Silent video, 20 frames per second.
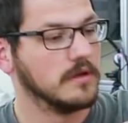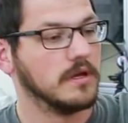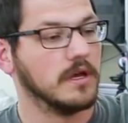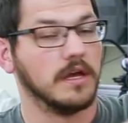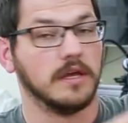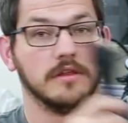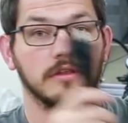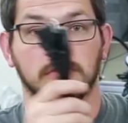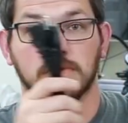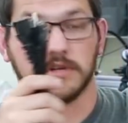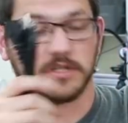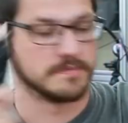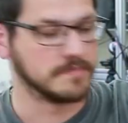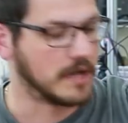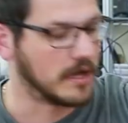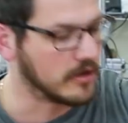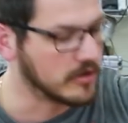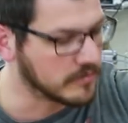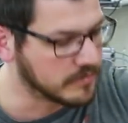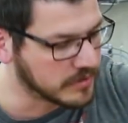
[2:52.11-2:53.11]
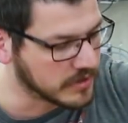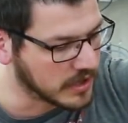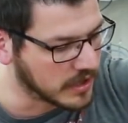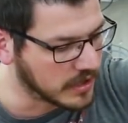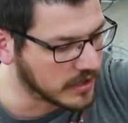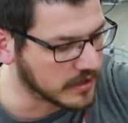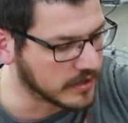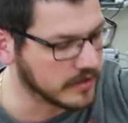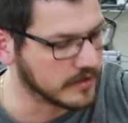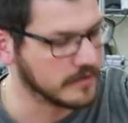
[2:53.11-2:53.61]
a US power
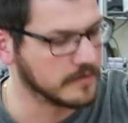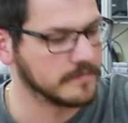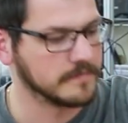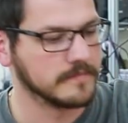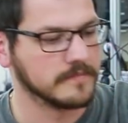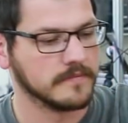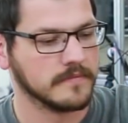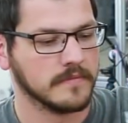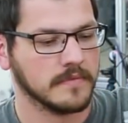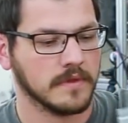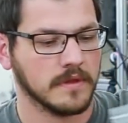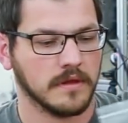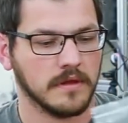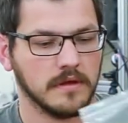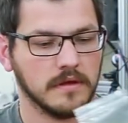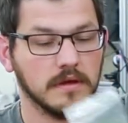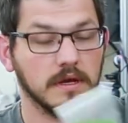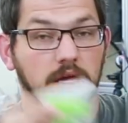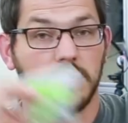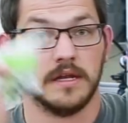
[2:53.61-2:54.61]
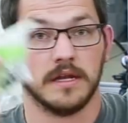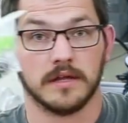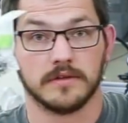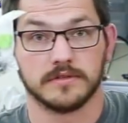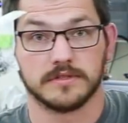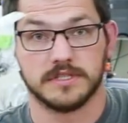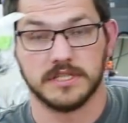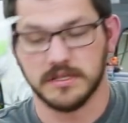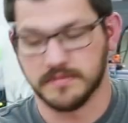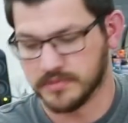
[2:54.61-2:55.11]
plug,
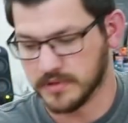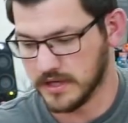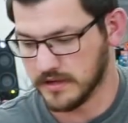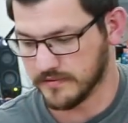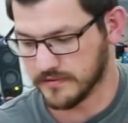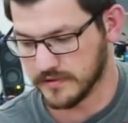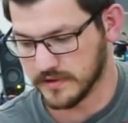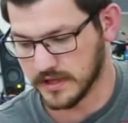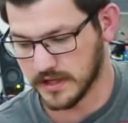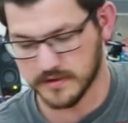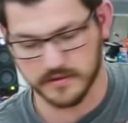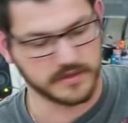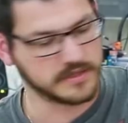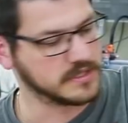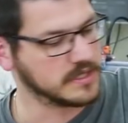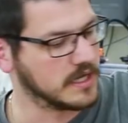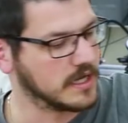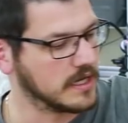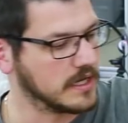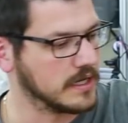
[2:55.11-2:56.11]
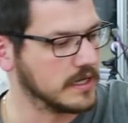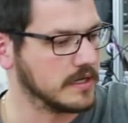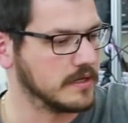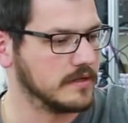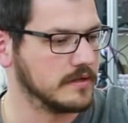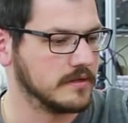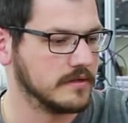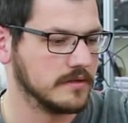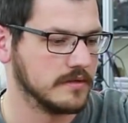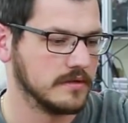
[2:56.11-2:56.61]
another T-plate for the other
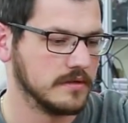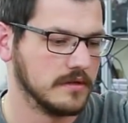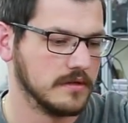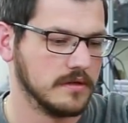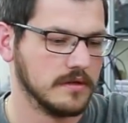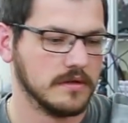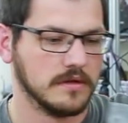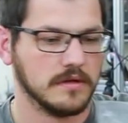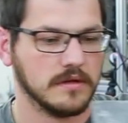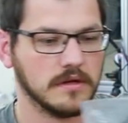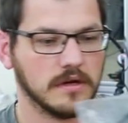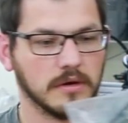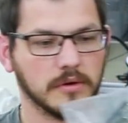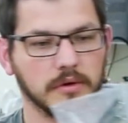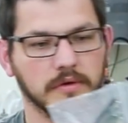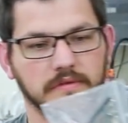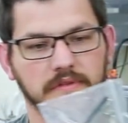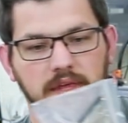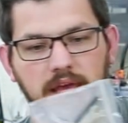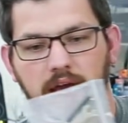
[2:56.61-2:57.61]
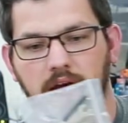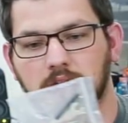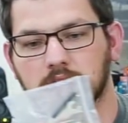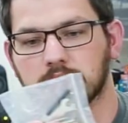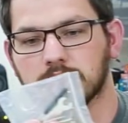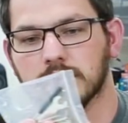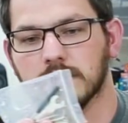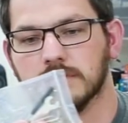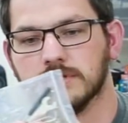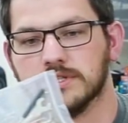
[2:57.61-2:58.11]
side. Out here the
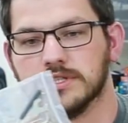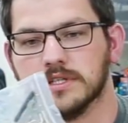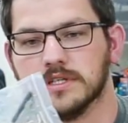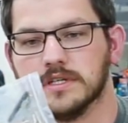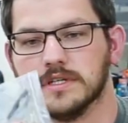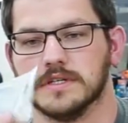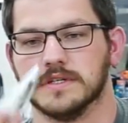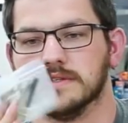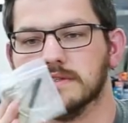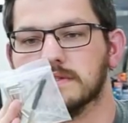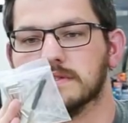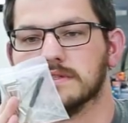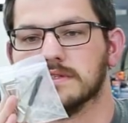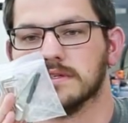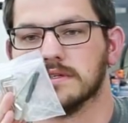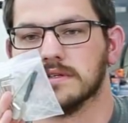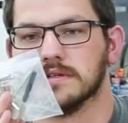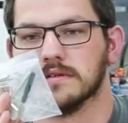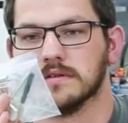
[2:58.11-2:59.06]
Allen wrenches,